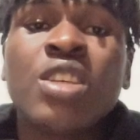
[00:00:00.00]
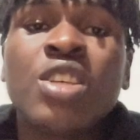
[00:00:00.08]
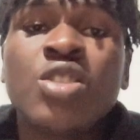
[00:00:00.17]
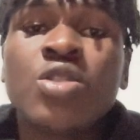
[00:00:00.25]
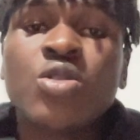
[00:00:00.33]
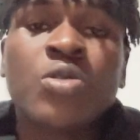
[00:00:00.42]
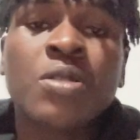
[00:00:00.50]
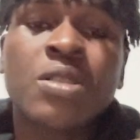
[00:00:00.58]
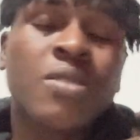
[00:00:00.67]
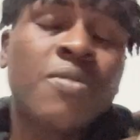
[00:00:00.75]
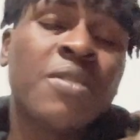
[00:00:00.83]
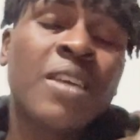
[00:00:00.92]

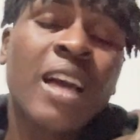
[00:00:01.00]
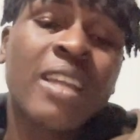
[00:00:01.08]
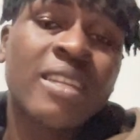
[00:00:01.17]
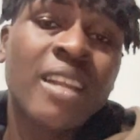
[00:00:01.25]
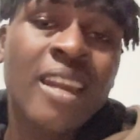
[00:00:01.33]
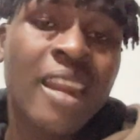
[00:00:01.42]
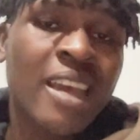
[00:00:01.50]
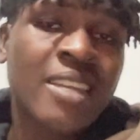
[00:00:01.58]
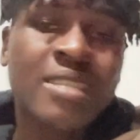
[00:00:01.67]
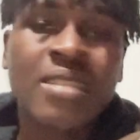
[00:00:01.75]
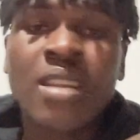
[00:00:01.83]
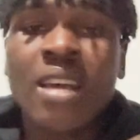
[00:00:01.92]
intuitively
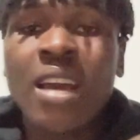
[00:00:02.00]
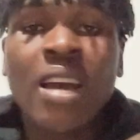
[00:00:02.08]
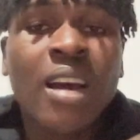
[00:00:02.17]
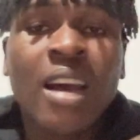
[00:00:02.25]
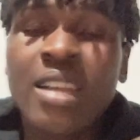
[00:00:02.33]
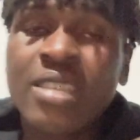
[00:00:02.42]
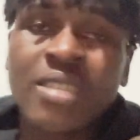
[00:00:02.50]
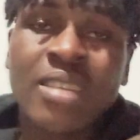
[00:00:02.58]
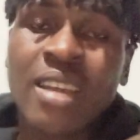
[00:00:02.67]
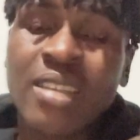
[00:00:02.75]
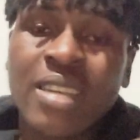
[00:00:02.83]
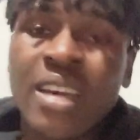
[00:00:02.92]
analyze the catch
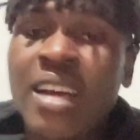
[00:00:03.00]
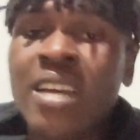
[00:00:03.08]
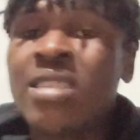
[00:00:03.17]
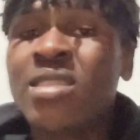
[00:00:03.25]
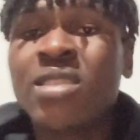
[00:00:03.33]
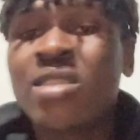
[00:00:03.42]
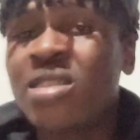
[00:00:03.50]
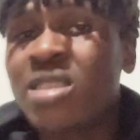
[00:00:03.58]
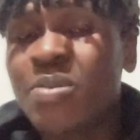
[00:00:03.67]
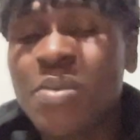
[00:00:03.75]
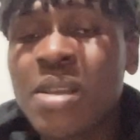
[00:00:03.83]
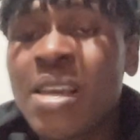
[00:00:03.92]
data and
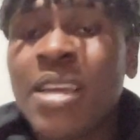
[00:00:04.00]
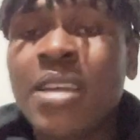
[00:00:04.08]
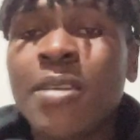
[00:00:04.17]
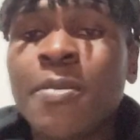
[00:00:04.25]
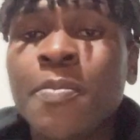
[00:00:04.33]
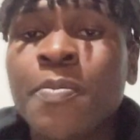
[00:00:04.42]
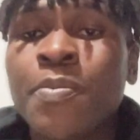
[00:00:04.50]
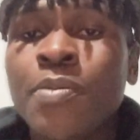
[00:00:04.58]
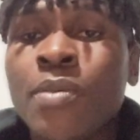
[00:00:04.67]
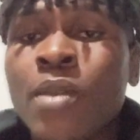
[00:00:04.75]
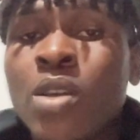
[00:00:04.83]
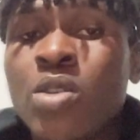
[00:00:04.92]
display it.
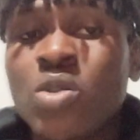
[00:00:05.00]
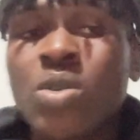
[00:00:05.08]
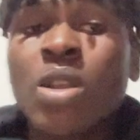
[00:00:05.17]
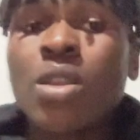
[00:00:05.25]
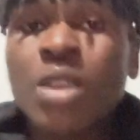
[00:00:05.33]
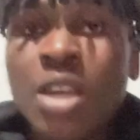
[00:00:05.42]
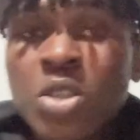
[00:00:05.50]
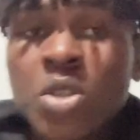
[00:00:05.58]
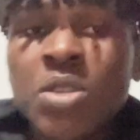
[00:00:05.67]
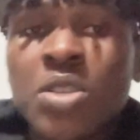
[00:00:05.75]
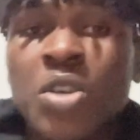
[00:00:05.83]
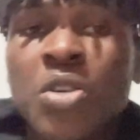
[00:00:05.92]
So the
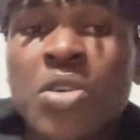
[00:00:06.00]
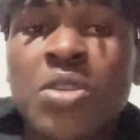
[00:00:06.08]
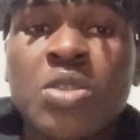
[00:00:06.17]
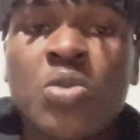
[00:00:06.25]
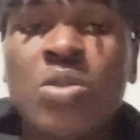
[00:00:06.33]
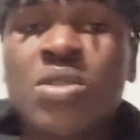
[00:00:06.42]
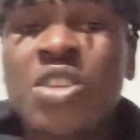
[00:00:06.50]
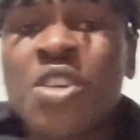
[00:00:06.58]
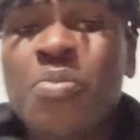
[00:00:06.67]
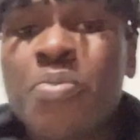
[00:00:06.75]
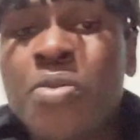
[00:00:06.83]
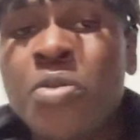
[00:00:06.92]
network security was
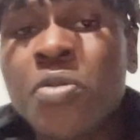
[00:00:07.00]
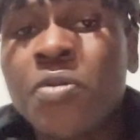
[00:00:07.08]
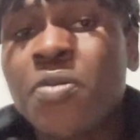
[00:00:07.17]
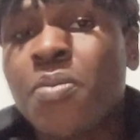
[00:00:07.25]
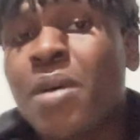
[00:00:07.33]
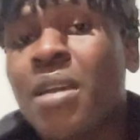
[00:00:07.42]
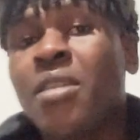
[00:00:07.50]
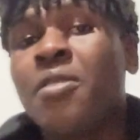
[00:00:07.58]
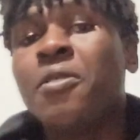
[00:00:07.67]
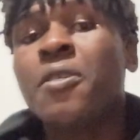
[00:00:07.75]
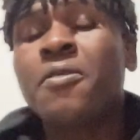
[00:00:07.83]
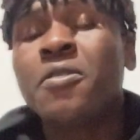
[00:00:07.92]
improved by the
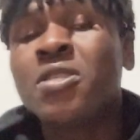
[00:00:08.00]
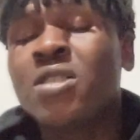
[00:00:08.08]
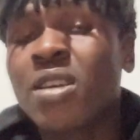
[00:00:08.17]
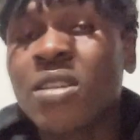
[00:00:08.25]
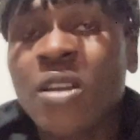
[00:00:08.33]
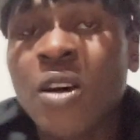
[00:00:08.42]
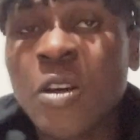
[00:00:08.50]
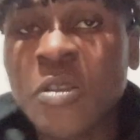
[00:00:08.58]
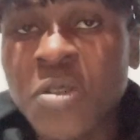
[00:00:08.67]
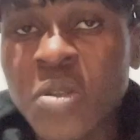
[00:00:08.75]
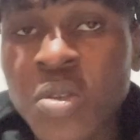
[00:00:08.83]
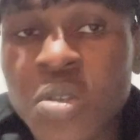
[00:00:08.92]
reference data of
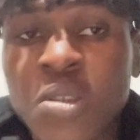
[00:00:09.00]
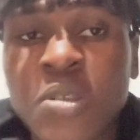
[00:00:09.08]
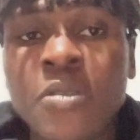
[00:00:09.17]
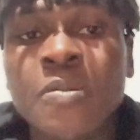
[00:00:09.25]
Snort.